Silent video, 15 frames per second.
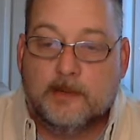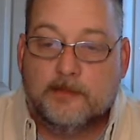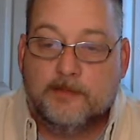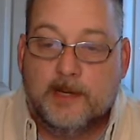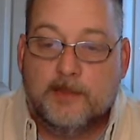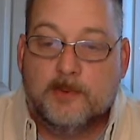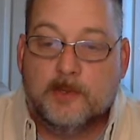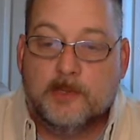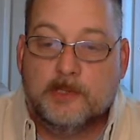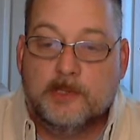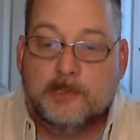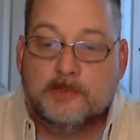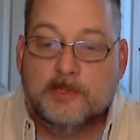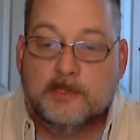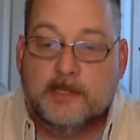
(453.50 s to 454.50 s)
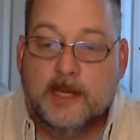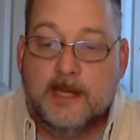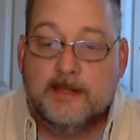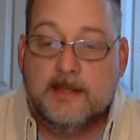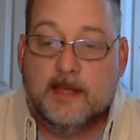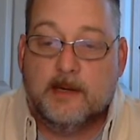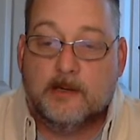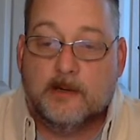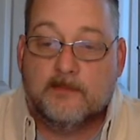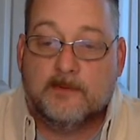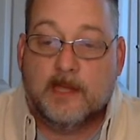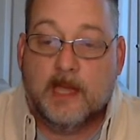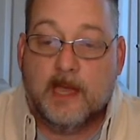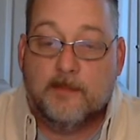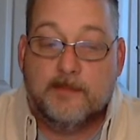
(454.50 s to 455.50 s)
people are used today that are of
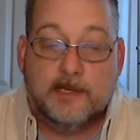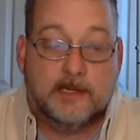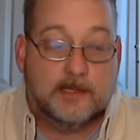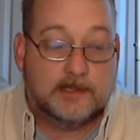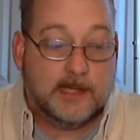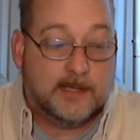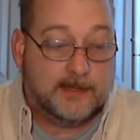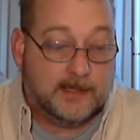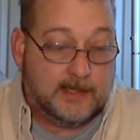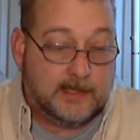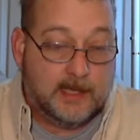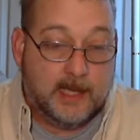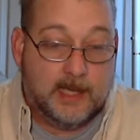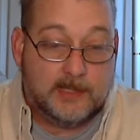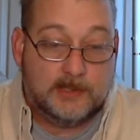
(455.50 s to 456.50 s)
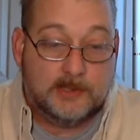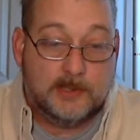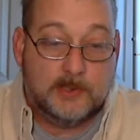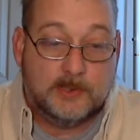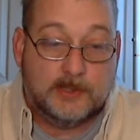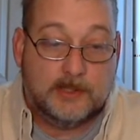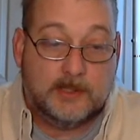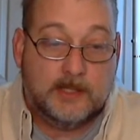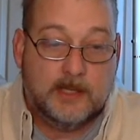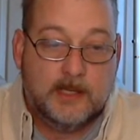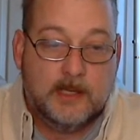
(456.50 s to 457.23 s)
God, because I think God's using